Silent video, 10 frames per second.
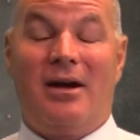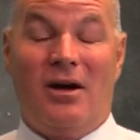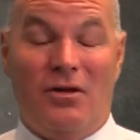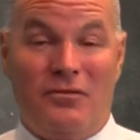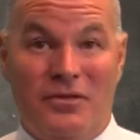
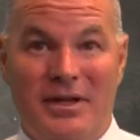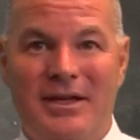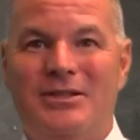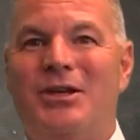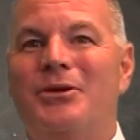
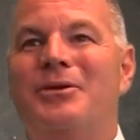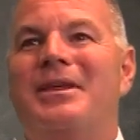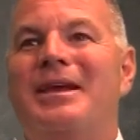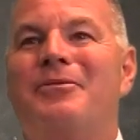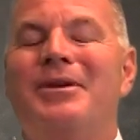hopefully to
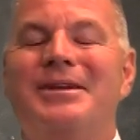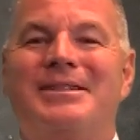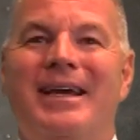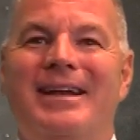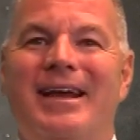the real
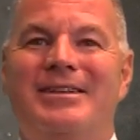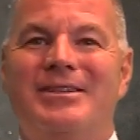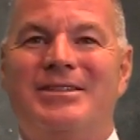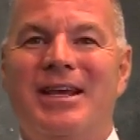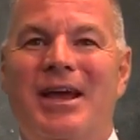estate
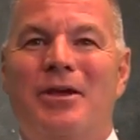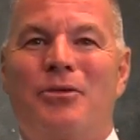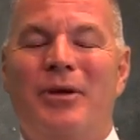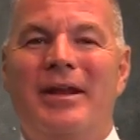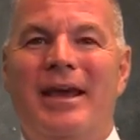agents
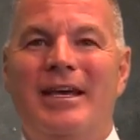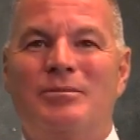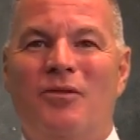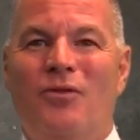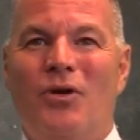3
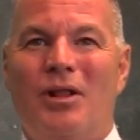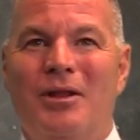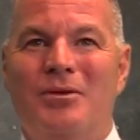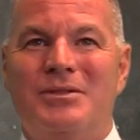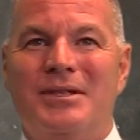days before a
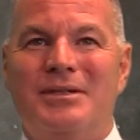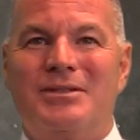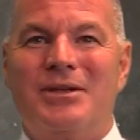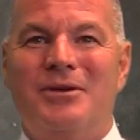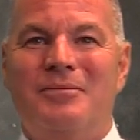closing.
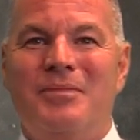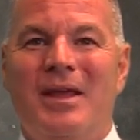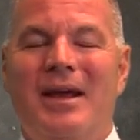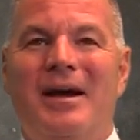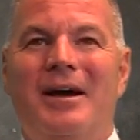So
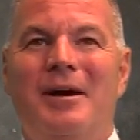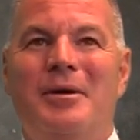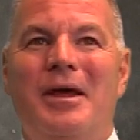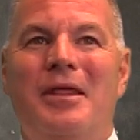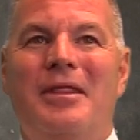
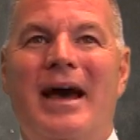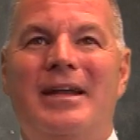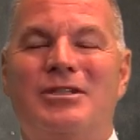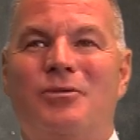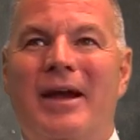that
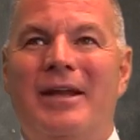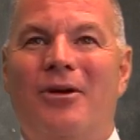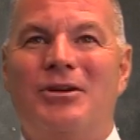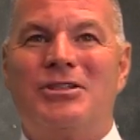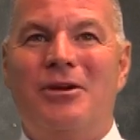is right
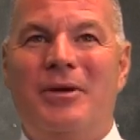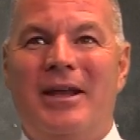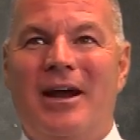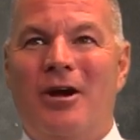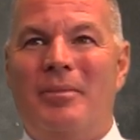also
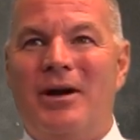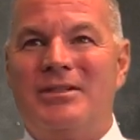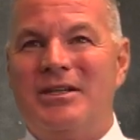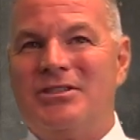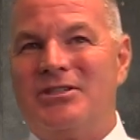in our
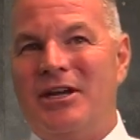buyer's agency